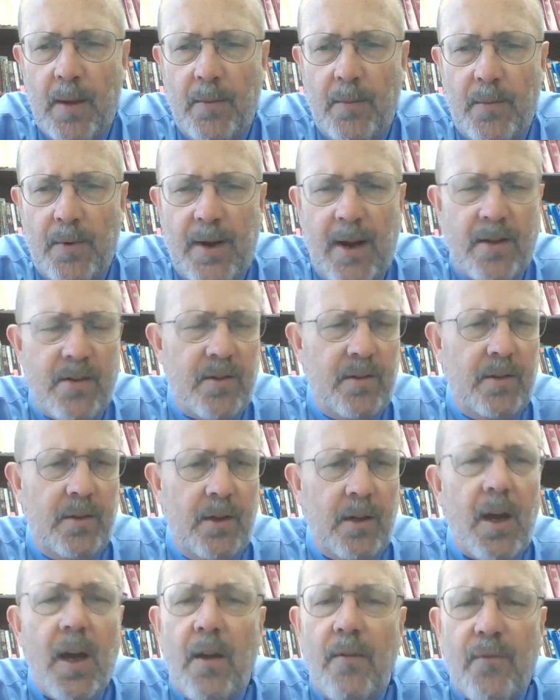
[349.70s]
We're not
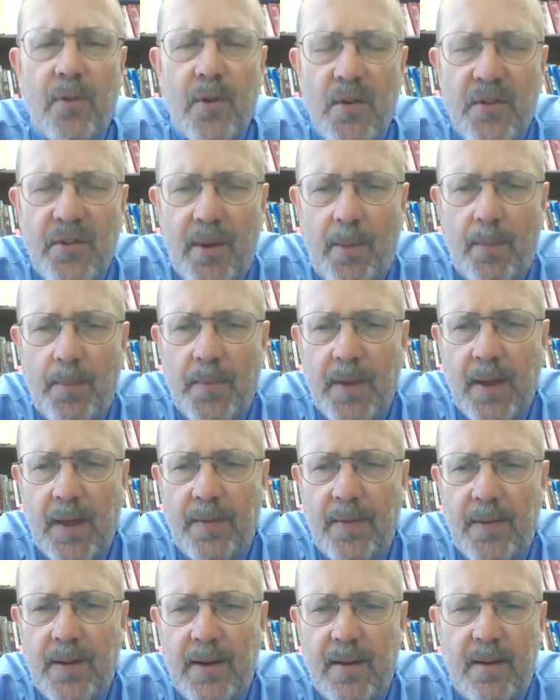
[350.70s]
looking for
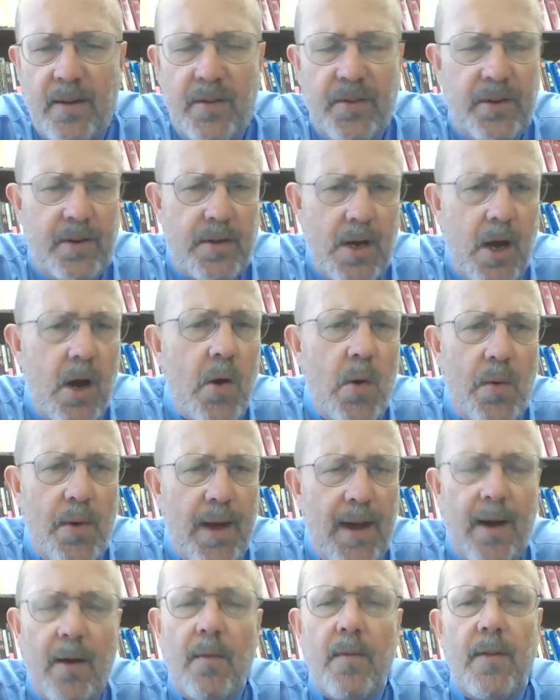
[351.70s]
something that is a known
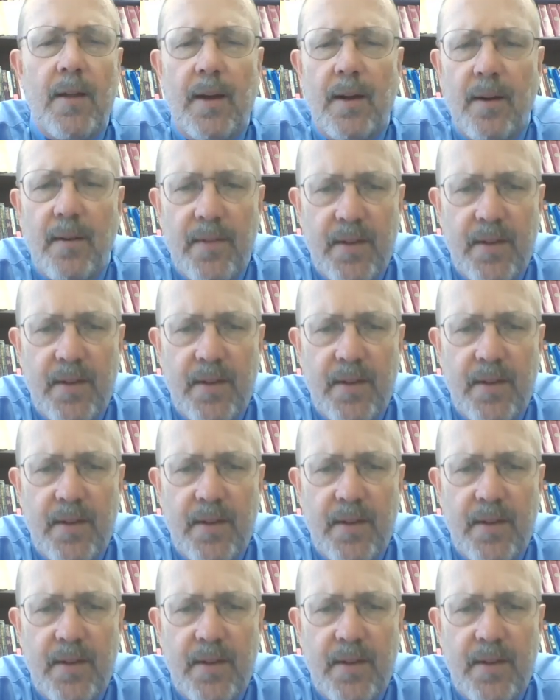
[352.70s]
out there.